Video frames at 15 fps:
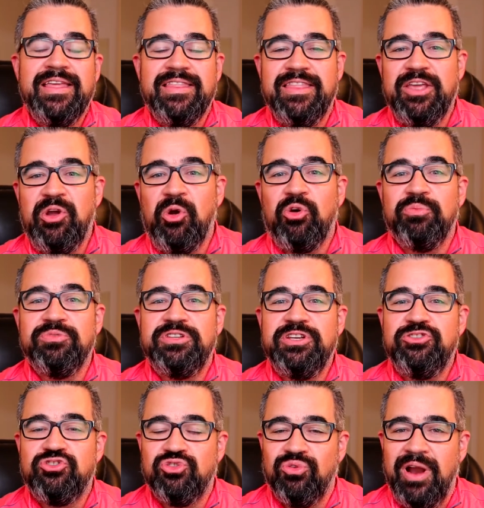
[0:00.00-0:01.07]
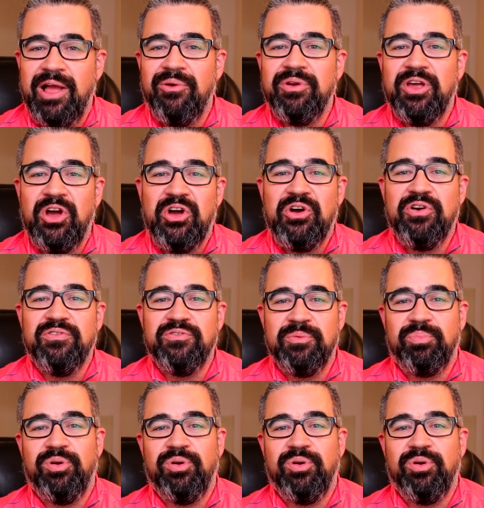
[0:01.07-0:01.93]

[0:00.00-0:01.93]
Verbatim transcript: the Ermsy Trout of